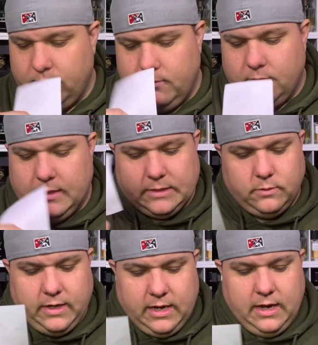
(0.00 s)
This
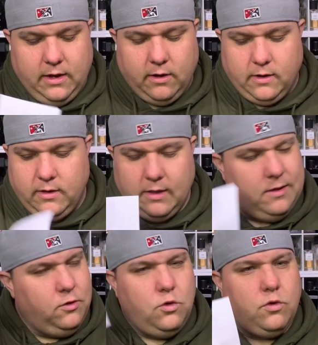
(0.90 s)
one here,
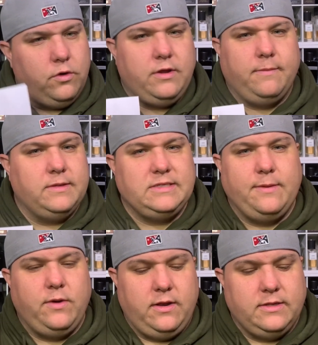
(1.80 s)
and you could come the
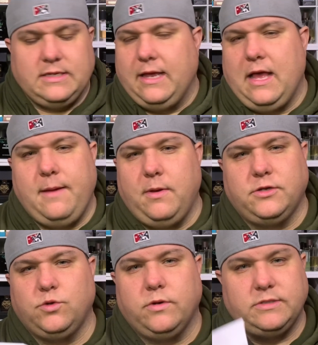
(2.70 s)
same way to this. I'm not
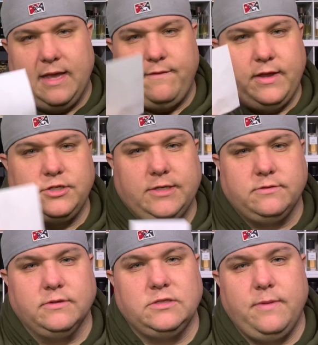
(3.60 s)
sure because I haven't had a chance to
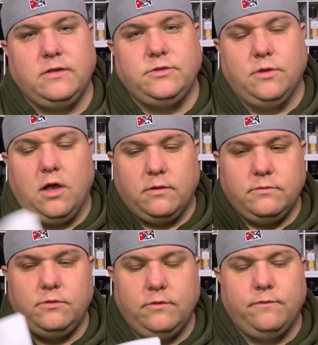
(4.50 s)
really smell it too long.
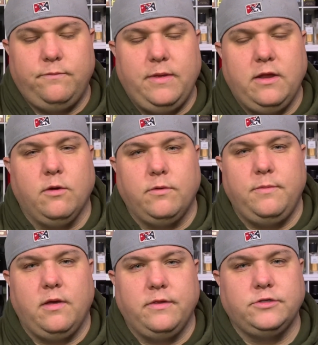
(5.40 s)
You've been here with
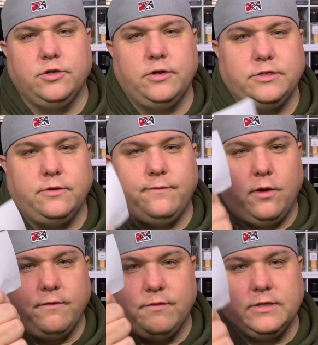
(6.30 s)
me on this journey so
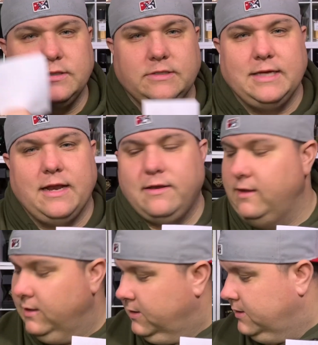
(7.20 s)
far for this exact
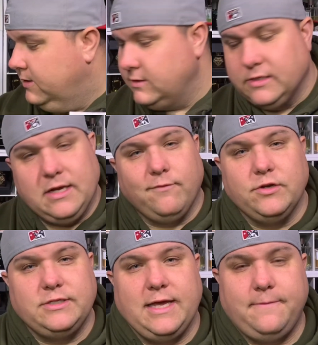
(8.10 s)
discovery set.